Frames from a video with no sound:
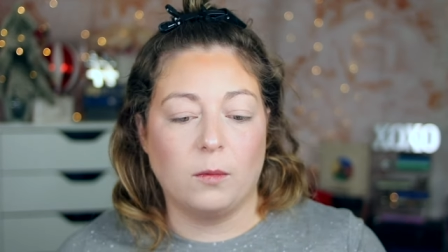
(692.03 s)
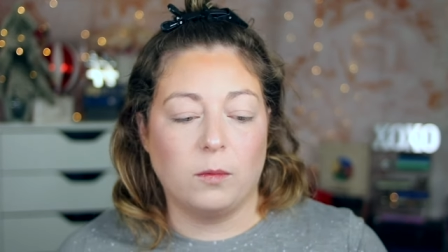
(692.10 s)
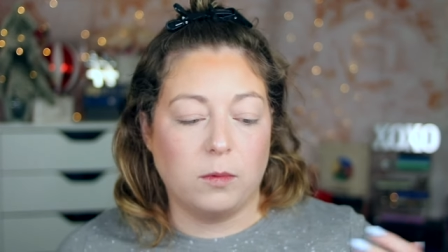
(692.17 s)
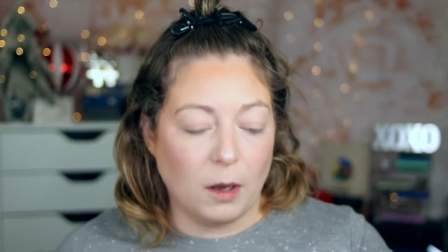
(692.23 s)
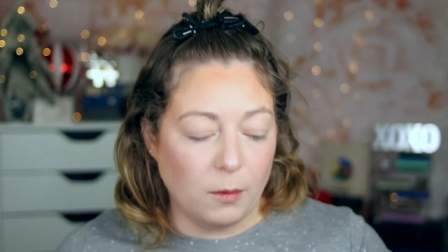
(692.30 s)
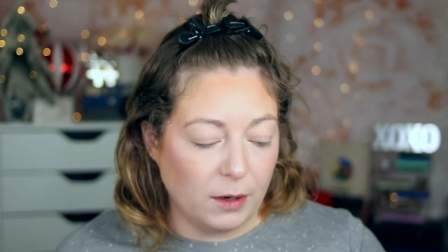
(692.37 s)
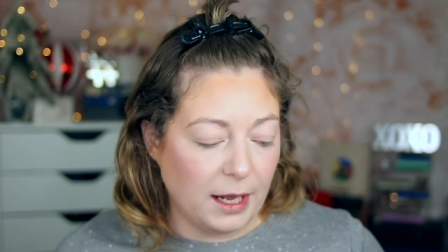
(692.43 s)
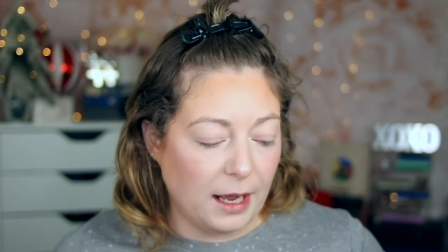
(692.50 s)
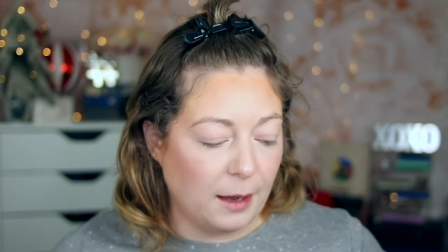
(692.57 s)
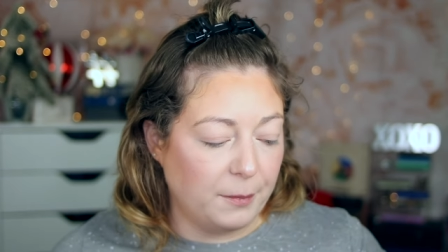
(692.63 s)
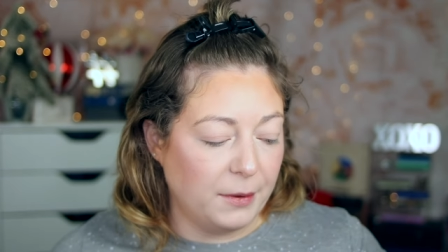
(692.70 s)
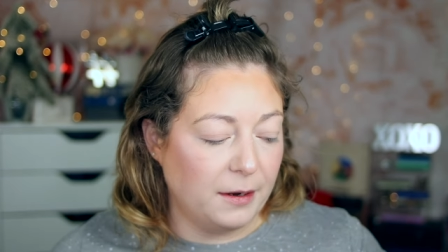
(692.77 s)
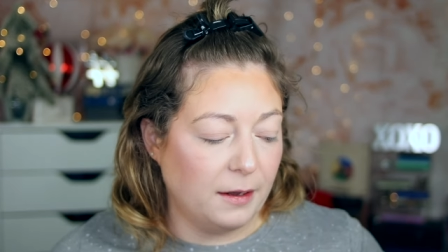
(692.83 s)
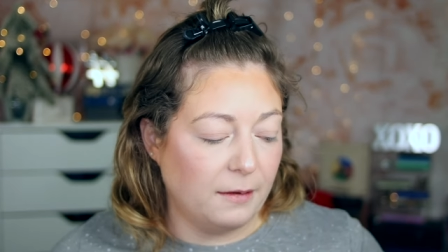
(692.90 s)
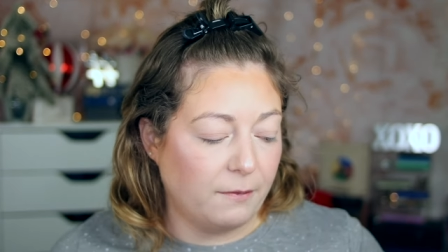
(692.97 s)
what would
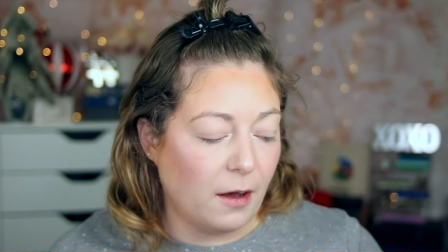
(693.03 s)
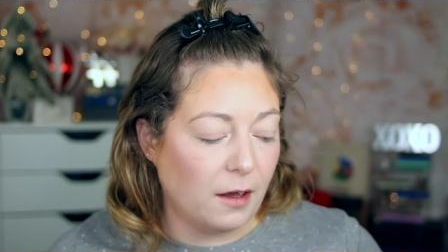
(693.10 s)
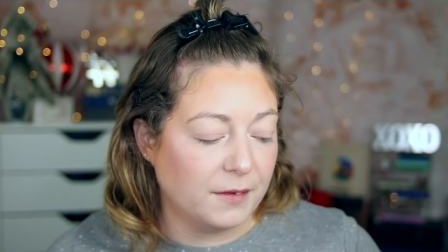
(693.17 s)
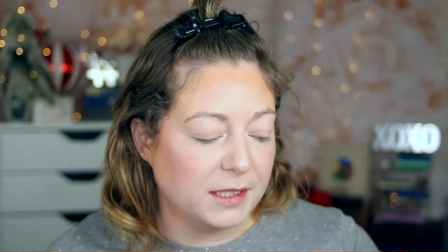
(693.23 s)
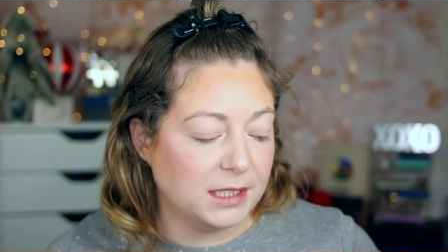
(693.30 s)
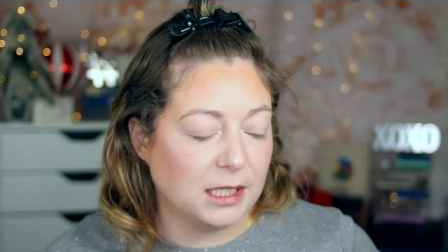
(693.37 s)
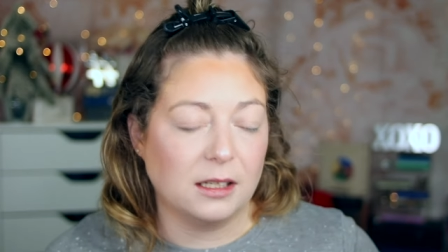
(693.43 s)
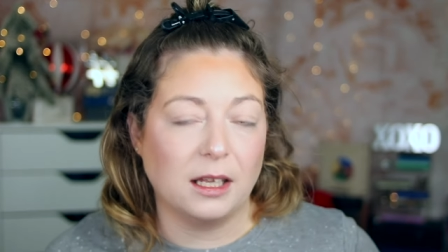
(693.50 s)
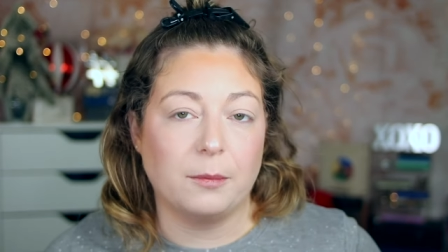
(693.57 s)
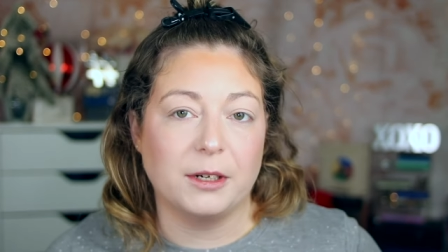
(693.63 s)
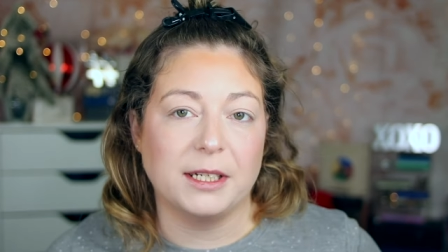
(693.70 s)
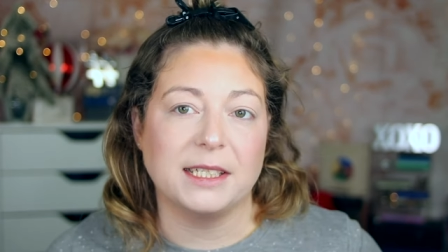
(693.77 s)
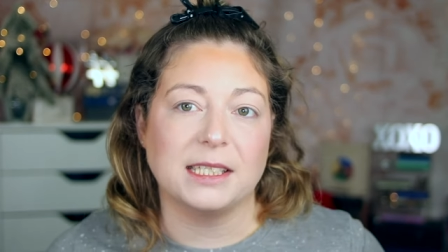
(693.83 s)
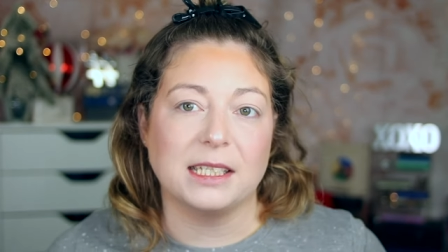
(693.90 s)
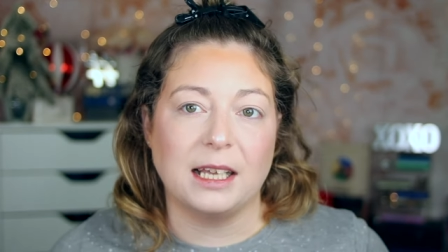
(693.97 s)
happen if all these celebrities